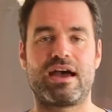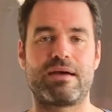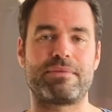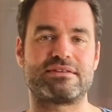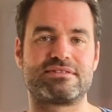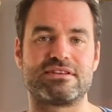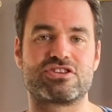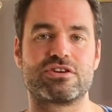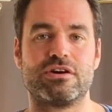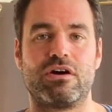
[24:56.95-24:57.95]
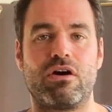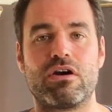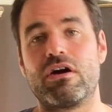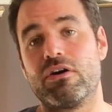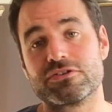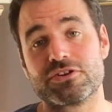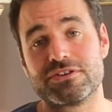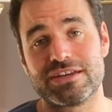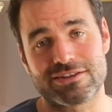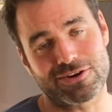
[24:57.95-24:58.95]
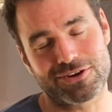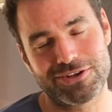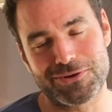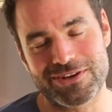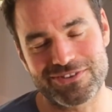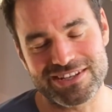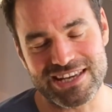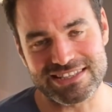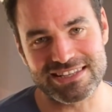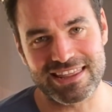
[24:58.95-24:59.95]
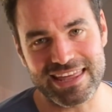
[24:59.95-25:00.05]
a message, or also on TikTok. You can reach us.